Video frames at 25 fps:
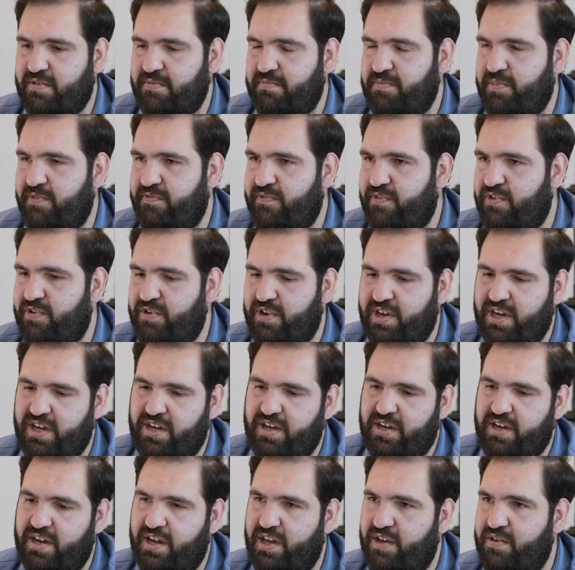before
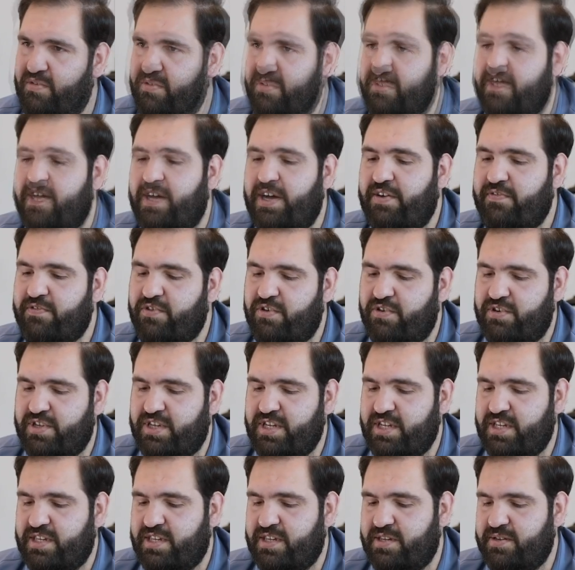and now. Of course,
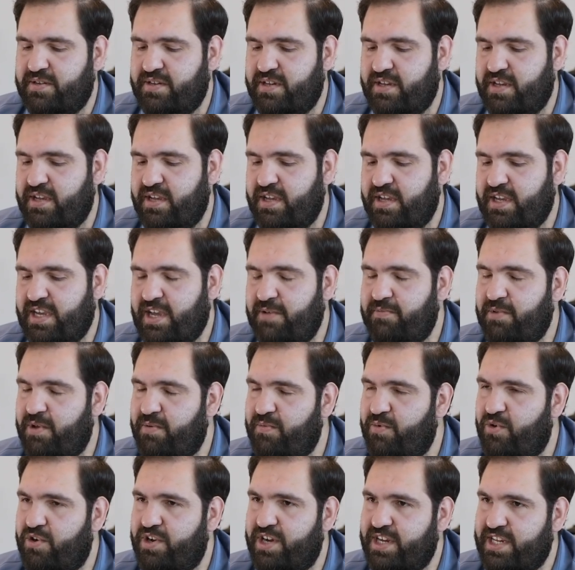it's coming
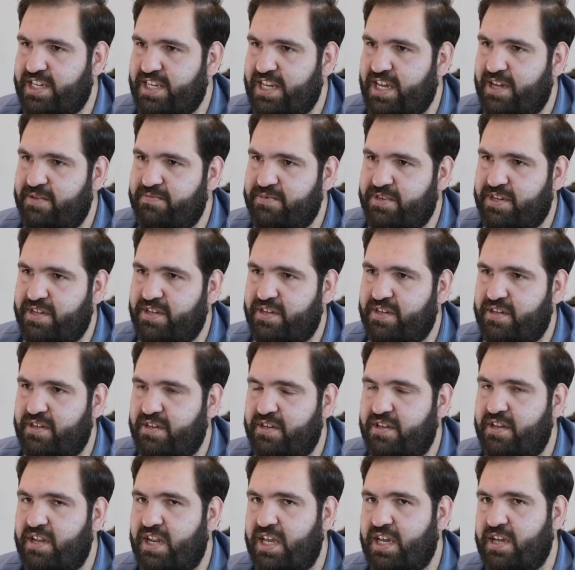more exams,
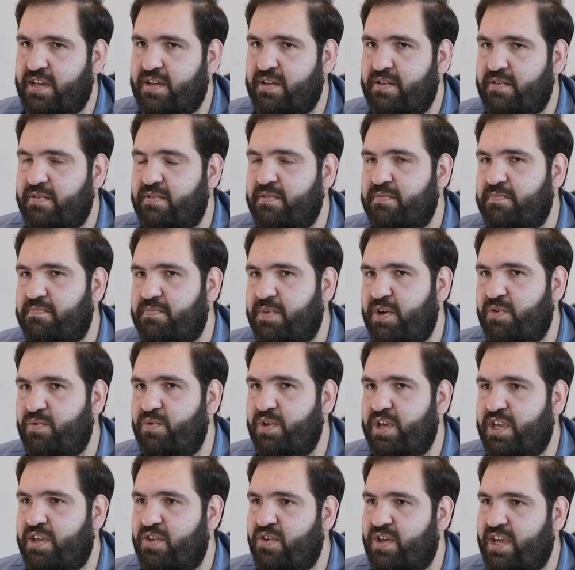like per
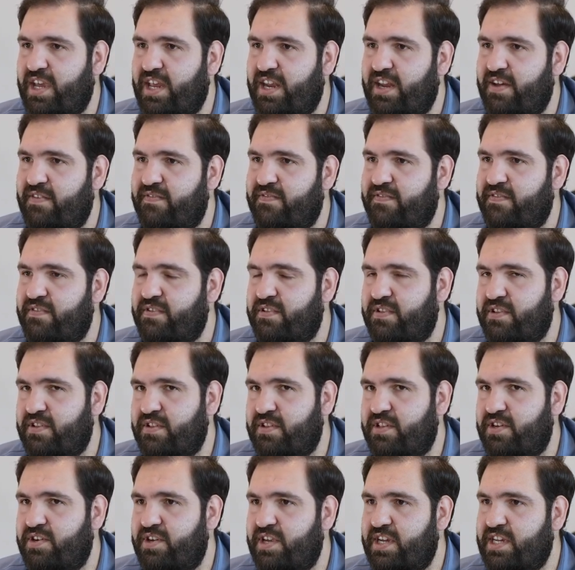week you can have
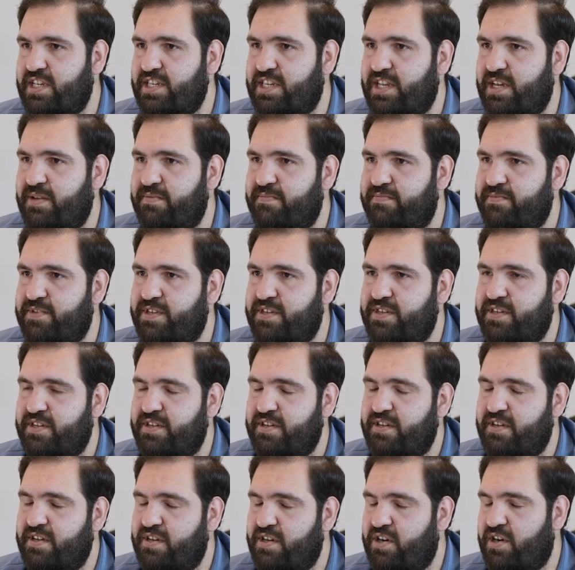three exams
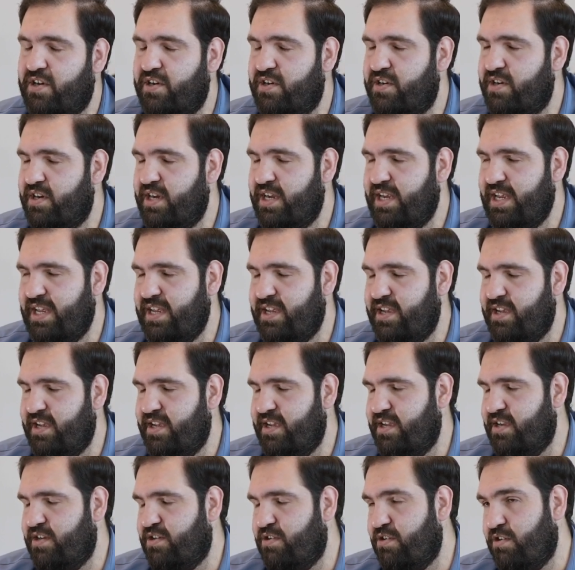or
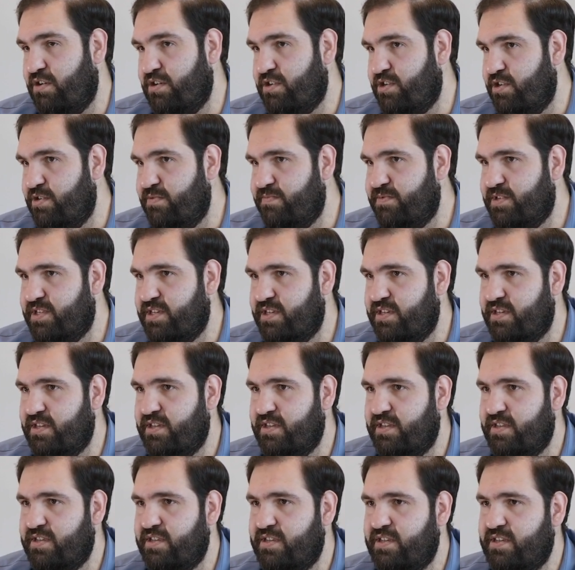colloquiums.
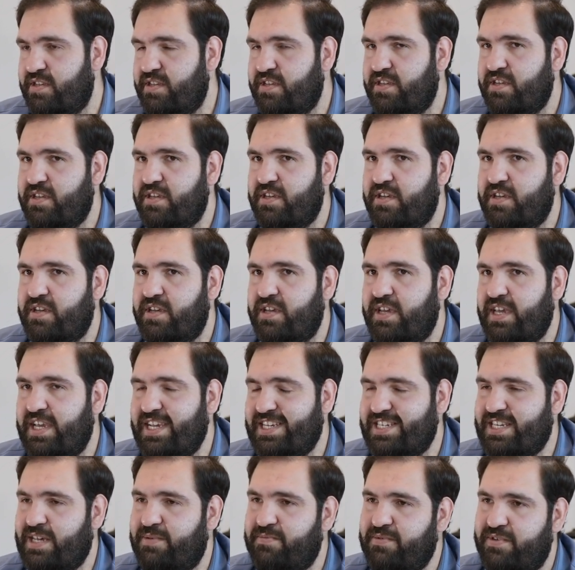
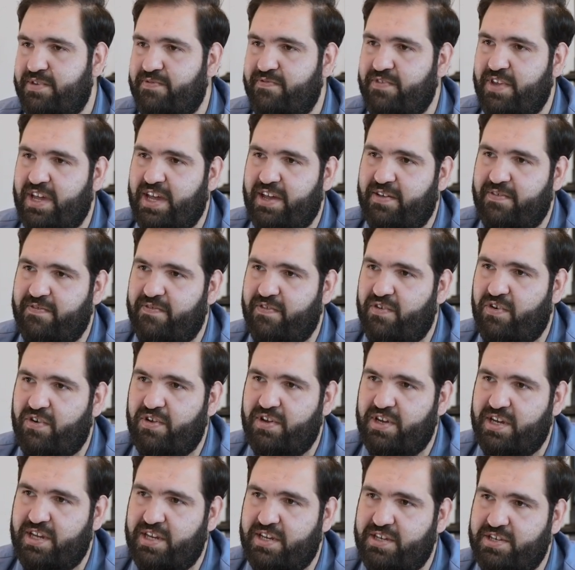Exams we have
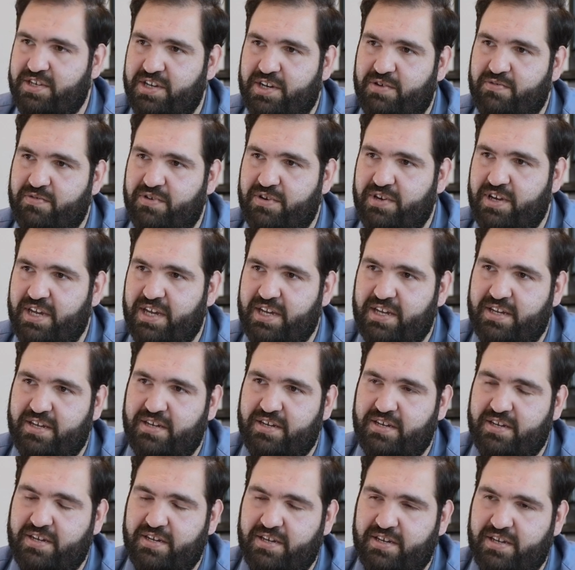only in January
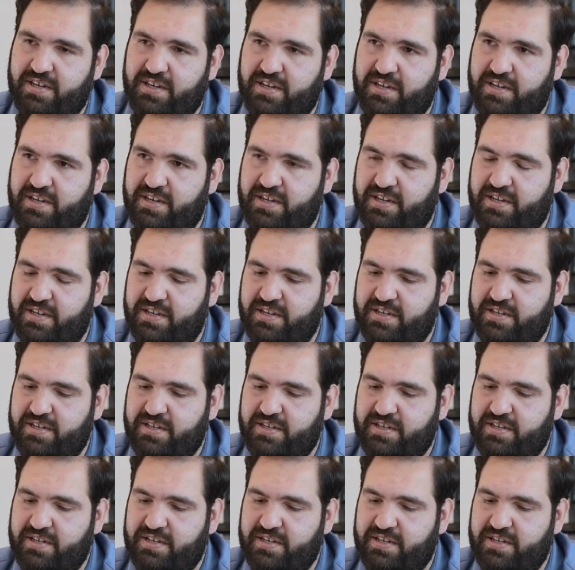and